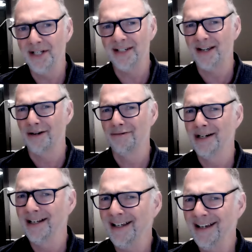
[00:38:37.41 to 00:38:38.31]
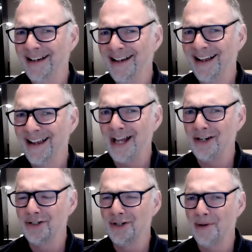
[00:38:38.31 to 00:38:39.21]
And the clients would go, really?
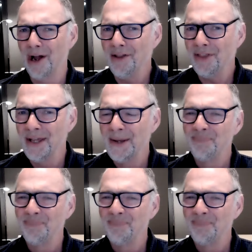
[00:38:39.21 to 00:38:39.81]
Can you do both?